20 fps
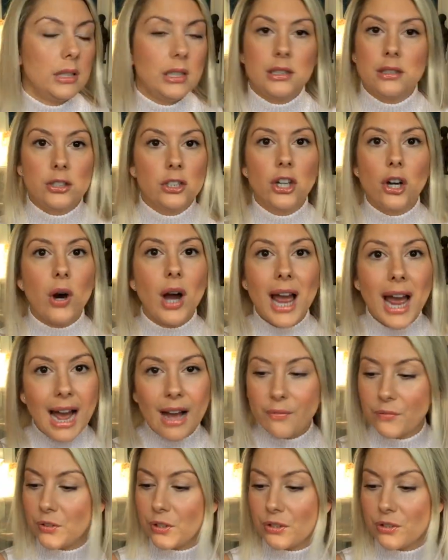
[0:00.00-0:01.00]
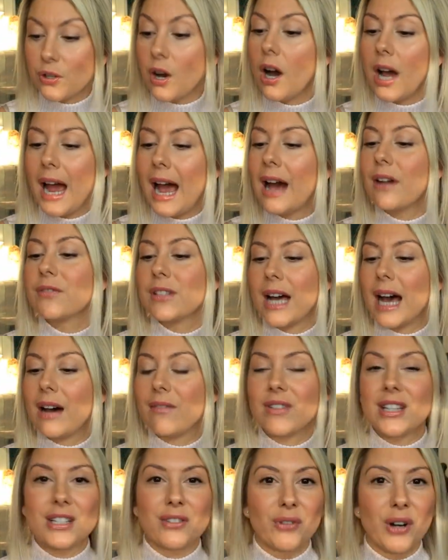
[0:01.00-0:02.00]
it's, you know, I have to, I have to
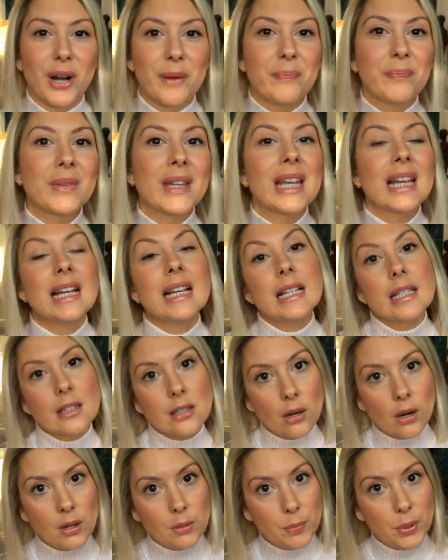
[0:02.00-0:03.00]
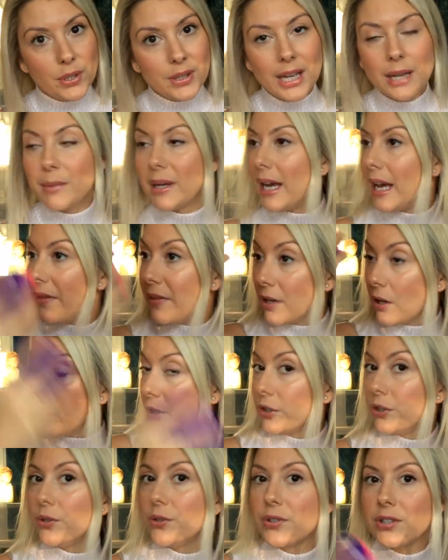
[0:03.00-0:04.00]
have this, right? So I'll put that in my hair and then
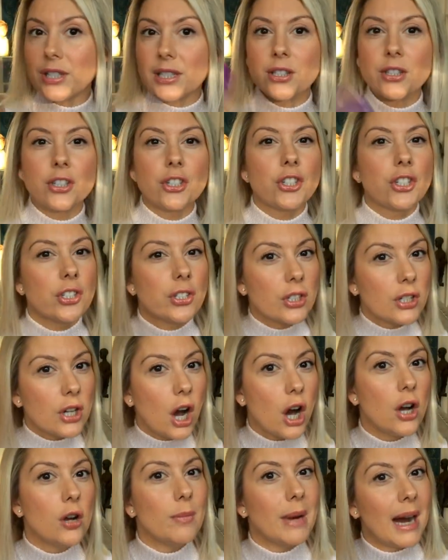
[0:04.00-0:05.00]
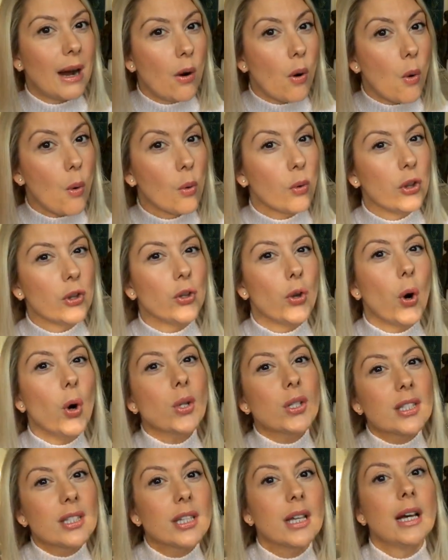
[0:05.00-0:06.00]
I'll use this to just comb out all the
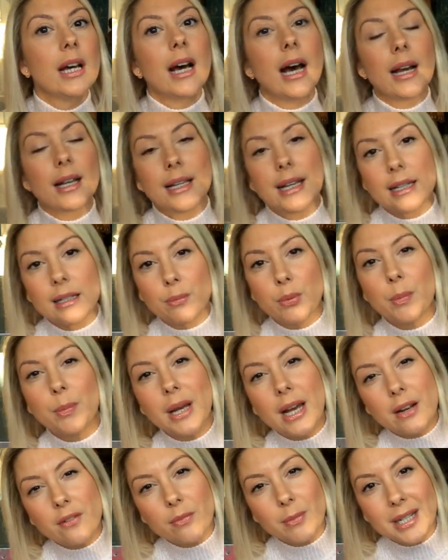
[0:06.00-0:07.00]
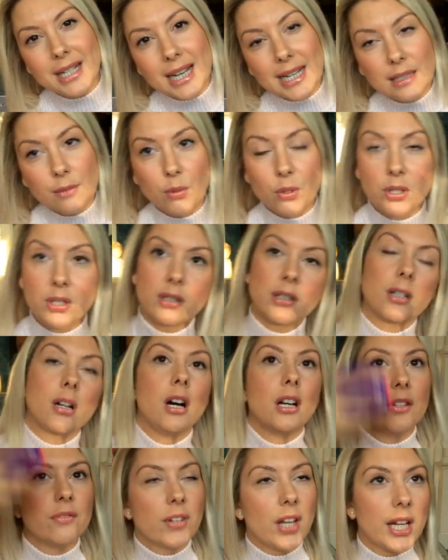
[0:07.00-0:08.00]
knots and get it prepared for my next product. So I
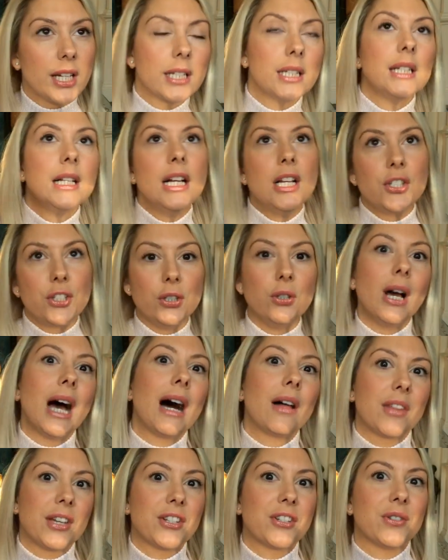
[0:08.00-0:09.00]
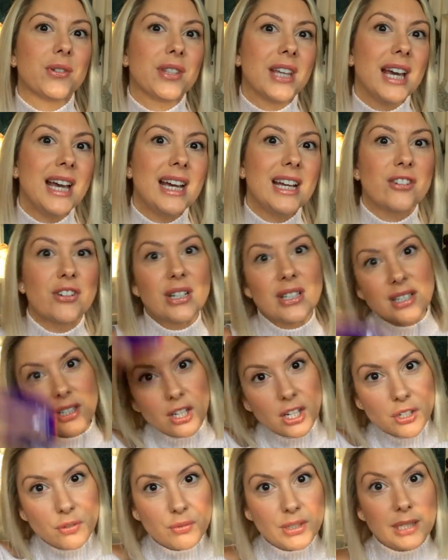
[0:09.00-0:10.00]
kind of like do how they do in the hairdresser,
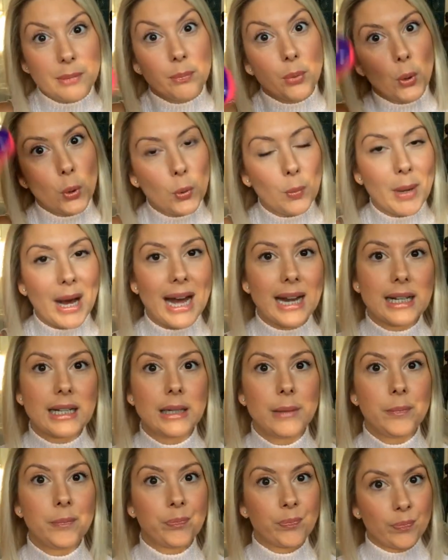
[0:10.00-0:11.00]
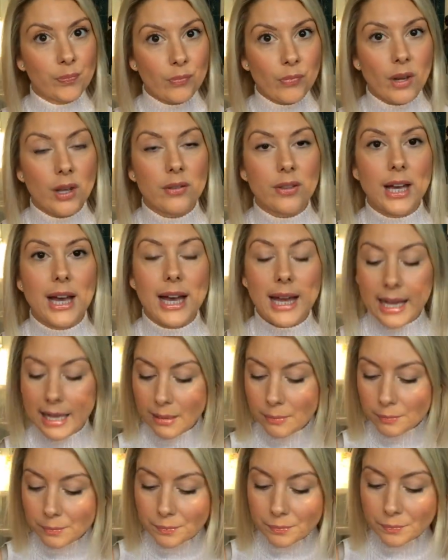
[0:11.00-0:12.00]
kind of really pull back the
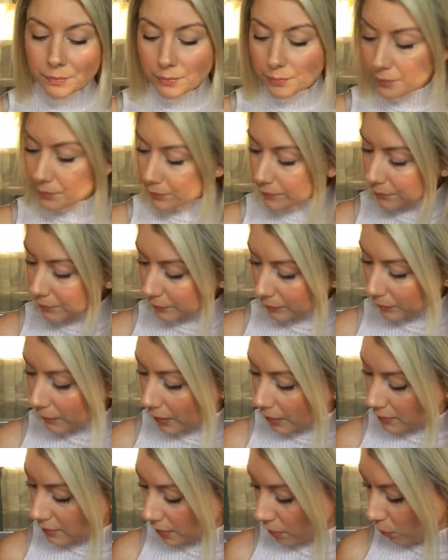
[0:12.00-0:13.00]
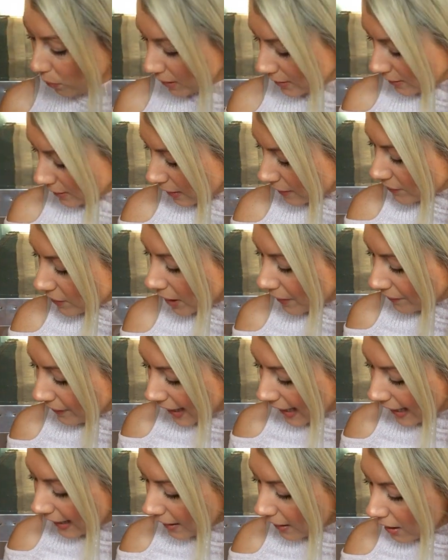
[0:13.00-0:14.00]
hair. So once I've done
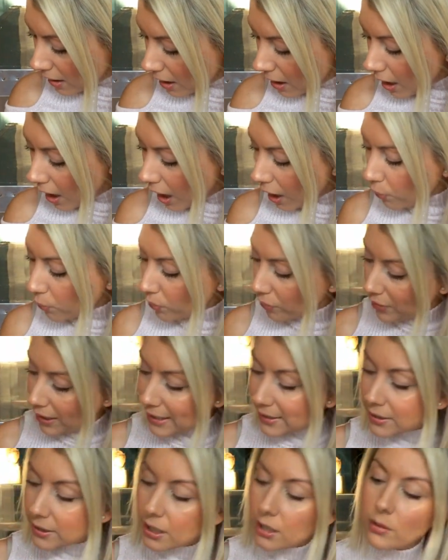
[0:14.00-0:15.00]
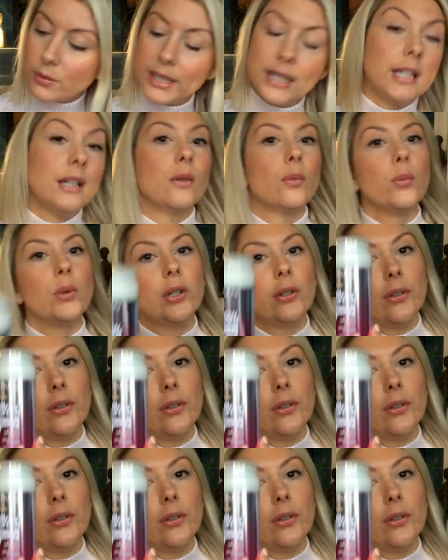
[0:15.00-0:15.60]
that, I will then go in